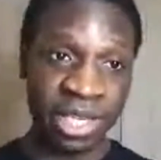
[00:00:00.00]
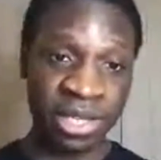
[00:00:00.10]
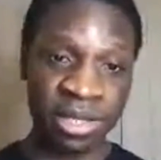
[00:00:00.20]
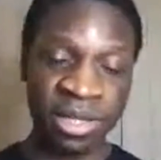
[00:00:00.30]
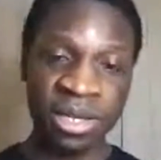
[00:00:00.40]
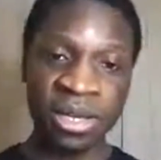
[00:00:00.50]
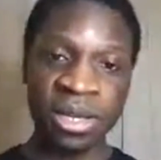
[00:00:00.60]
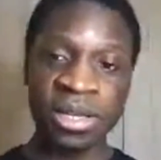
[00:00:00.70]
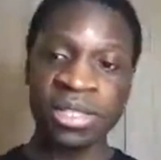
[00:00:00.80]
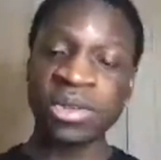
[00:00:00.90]
So
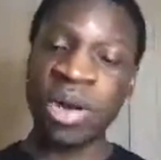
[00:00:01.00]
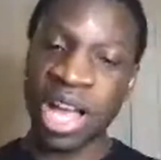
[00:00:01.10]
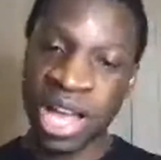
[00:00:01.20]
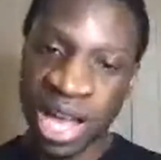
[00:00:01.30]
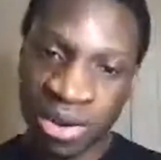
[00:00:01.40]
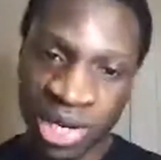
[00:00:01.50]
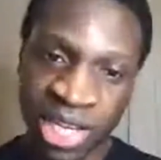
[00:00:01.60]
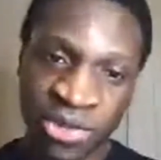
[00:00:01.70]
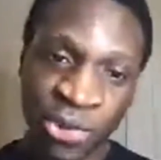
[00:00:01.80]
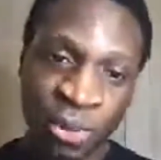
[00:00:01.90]
how can you make
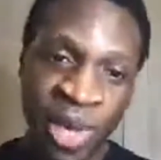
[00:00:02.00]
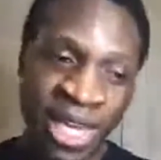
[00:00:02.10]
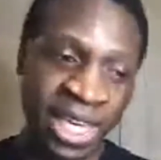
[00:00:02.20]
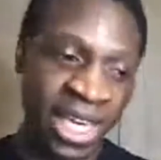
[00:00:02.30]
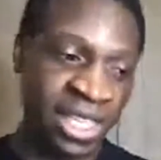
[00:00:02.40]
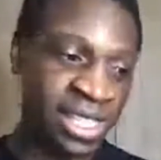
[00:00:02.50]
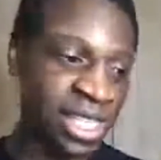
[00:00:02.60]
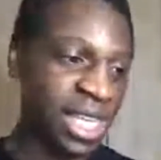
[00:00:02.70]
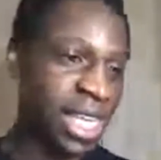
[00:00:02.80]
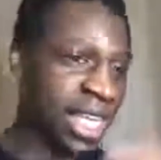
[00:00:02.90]
it
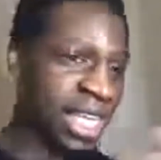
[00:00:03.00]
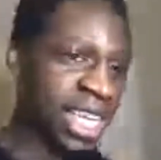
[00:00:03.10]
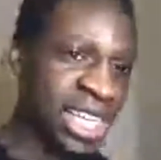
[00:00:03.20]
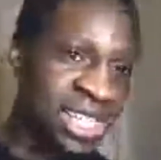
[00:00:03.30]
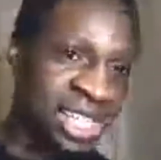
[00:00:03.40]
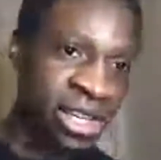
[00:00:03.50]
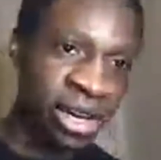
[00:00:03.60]
easier for